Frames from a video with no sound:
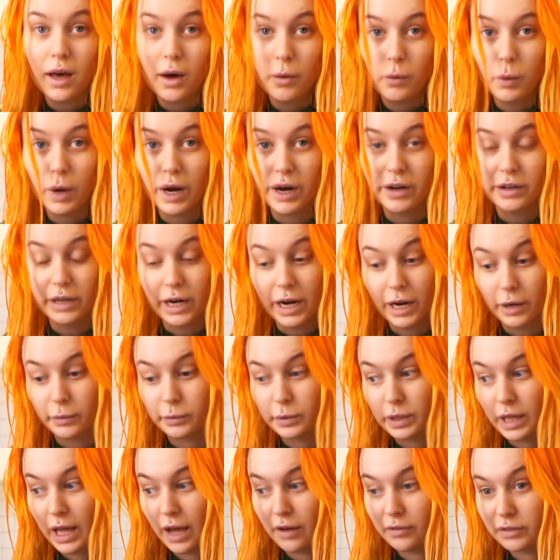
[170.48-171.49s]
where I
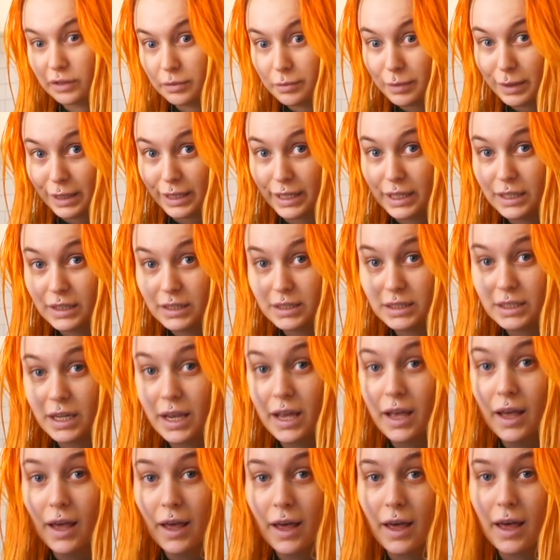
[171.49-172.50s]
will have the bleach.
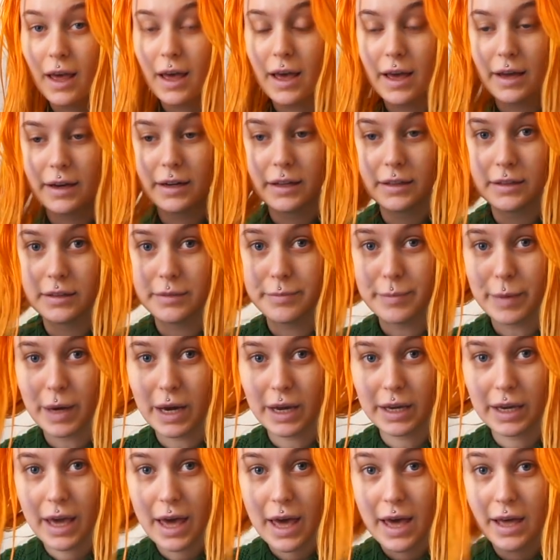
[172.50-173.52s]
And in
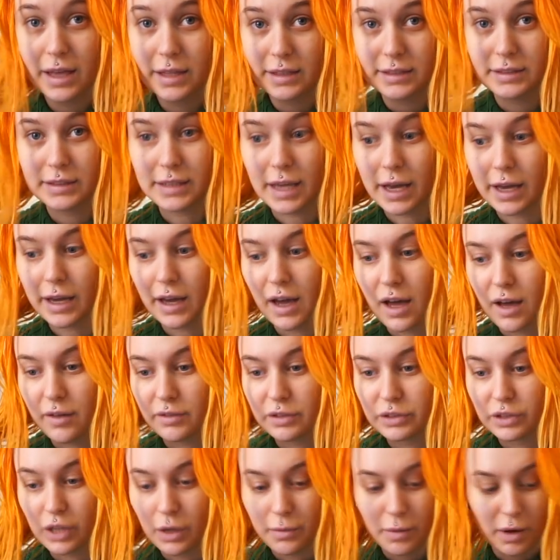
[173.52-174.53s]
my ends, I have
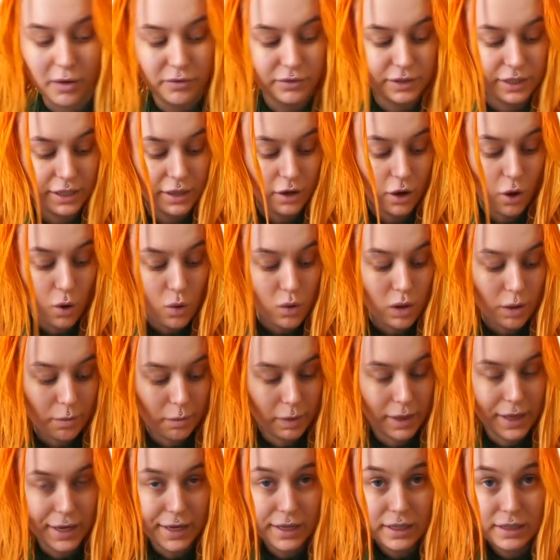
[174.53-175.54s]
some of the
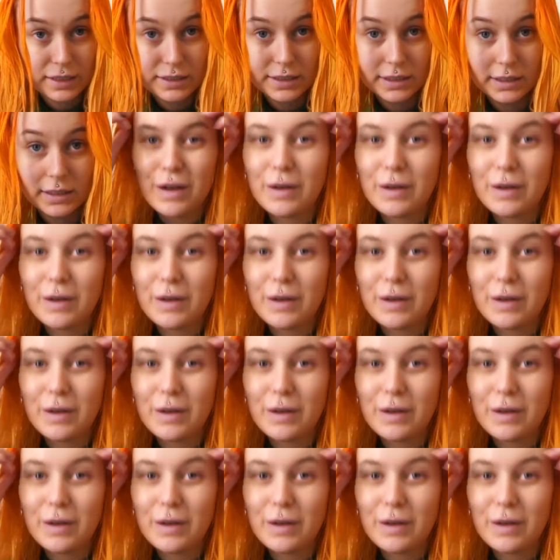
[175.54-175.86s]
Olaplex.